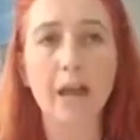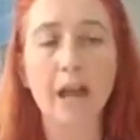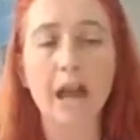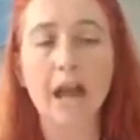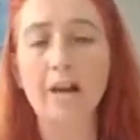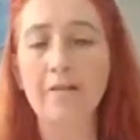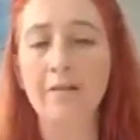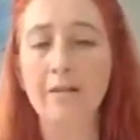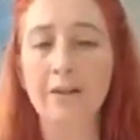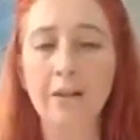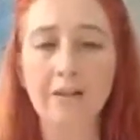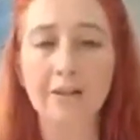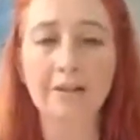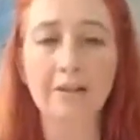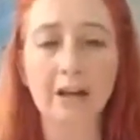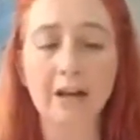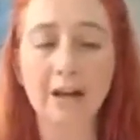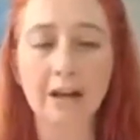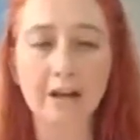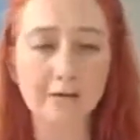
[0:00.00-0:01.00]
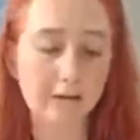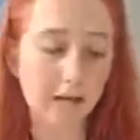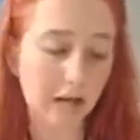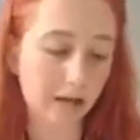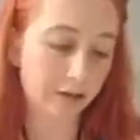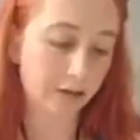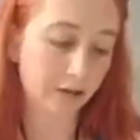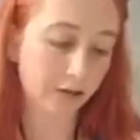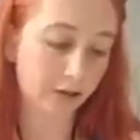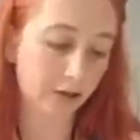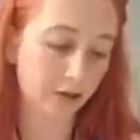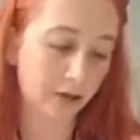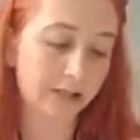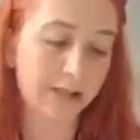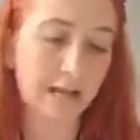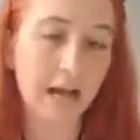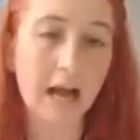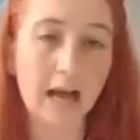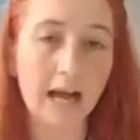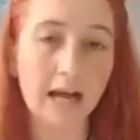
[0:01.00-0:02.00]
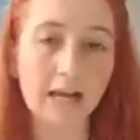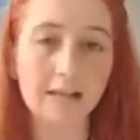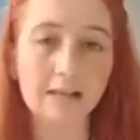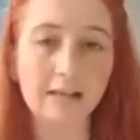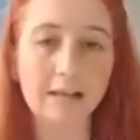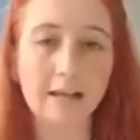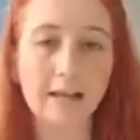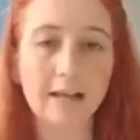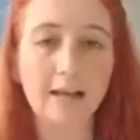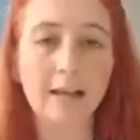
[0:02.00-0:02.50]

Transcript: Everything's done outside the jury's eyes.